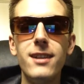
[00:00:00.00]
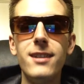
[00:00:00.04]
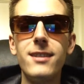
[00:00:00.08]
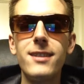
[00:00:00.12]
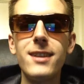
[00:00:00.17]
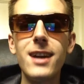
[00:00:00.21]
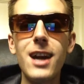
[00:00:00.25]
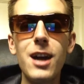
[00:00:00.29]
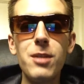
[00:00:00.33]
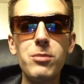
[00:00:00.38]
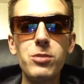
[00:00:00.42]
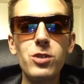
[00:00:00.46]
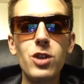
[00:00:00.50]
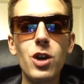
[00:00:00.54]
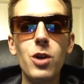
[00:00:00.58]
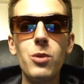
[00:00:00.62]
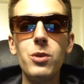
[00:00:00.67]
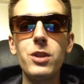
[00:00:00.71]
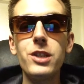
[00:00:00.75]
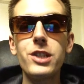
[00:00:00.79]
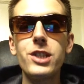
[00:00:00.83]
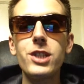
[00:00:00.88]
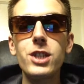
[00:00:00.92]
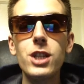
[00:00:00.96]
Time's
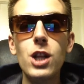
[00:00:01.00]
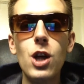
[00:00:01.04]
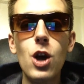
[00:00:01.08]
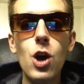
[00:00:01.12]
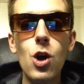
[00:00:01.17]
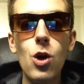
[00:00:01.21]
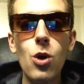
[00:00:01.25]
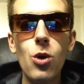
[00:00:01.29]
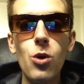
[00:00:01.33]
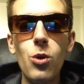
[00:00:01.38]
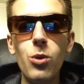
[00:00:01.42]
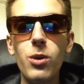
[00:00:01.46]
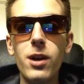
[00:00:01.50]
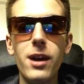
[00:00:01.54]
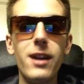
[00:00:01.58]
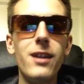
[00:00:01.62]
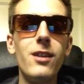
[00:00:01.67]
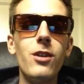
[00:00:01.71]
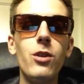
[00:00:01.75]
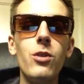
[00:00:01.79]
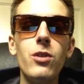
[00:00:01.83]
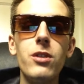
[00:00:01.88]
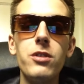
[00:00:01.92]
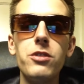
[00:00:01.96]
going slow. I
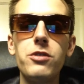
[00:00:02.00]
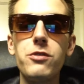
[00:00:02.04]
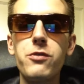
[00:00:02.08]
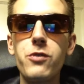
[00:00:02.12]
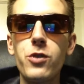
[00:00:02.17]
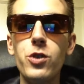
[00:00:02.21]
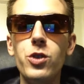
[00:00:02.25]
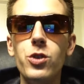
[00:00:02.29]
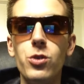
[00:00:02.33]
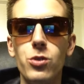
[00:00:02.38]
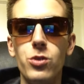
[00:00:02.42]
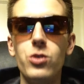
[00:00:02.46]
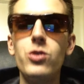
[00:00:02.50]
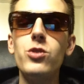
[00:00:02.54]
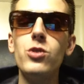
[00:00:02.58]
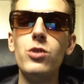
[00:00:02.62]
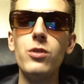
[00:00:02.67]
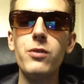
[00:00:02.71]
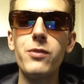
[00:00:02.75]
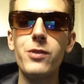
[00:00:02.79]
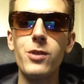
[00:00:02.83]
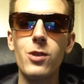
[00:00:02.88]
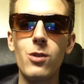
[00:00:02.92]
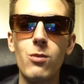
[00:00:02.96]
know this for you
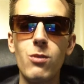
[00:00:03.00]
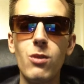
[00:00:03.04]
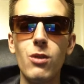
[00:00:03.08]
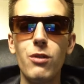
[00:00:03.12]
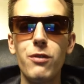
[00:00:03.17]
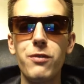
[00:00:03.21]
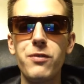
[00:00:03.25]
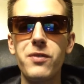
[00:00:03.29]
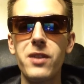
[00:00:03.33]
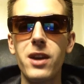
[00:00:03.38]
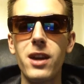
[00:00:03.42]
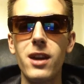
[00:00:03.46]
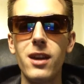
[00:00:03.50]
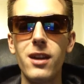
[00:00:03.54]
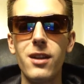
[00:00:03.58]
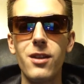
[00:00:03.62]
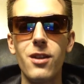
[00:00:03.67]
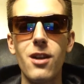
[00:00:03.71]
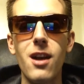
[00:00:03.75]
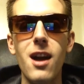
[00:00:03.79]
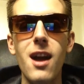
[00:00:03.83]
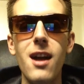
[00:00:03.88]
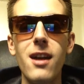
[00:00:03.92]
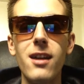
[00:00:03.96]
too if you're a real fan,
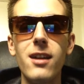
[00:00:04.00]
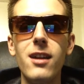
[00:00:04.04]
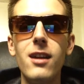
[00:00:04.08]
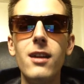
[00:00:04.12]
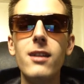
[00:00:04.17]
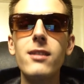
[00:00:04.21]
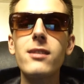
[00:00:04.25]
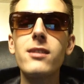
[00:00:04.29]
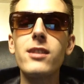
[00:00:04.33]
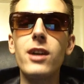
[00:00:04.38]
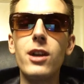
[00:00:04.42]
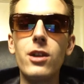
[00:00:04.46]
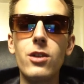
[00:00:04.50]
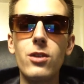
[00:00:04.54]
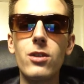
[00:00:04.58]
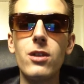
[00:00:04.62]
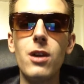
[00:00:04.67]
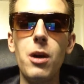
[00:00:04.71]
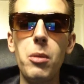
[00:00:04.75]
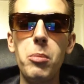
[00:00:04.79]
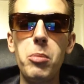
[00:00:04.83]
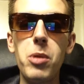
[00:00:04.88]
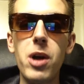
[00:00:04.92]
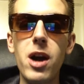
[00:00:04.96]
all right?
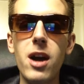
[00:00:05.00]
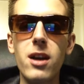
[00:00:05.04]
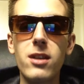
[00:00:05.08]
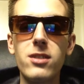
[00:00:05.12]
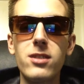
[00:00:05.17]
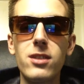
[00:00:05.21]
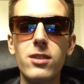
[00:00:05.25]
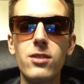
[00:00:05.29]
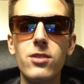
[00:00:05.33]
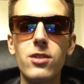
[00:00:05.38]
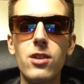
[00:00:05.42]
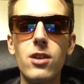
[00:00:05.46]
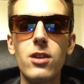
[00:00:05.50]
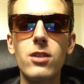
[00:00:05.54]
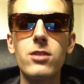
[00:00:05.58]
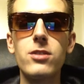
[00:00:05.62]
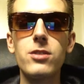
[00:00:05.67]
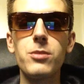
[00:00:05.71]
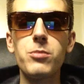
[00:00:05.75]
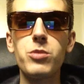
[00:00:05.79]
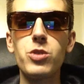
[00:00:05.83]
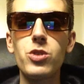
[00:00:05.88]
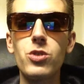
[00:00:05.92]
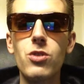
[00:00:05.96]
Thunderdome Boxing Talk.
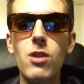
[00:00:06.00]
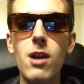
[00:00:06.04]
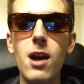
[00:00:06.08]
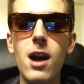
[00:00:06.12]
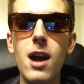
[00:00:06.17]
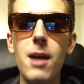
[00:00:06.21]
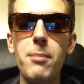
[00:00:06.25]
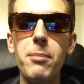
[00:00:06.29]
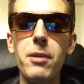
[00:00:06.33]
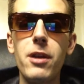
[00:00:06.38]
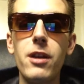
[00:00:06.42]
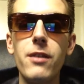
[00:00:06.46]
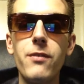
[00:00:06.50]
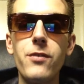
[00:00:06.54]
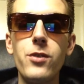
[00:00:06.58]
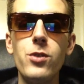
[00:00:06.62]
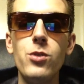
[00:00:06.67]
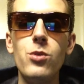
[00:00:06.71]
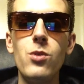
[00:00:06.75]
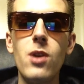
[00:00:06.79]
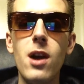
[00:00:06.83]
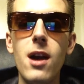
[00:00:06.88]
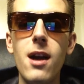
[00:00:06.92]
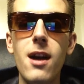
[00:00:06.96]
Subscribe if
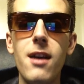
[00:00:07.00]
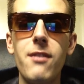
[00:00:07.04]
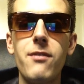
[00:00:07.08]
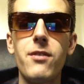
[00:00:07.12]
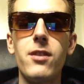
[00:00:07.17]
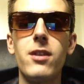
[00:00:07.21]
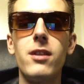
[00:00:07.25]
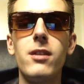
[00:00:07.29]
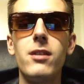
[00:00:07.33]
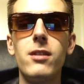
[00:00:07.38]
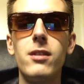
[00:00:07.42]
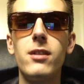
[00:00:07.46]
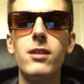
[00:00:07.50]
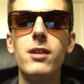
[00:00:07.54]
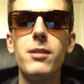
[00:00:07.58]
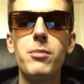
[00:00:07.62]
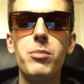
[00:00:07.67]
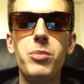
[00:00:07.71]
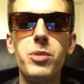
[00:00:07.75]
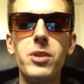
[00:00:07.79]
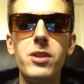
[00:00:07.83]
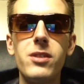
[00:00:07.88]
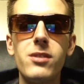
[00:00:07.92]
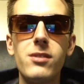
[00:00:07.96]
you haven't.
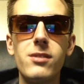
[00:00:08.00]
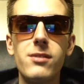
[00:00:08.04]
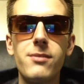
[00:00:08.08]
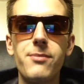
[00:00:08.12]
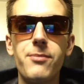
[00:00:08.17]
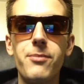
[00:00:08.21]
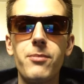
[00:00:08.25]
Peace.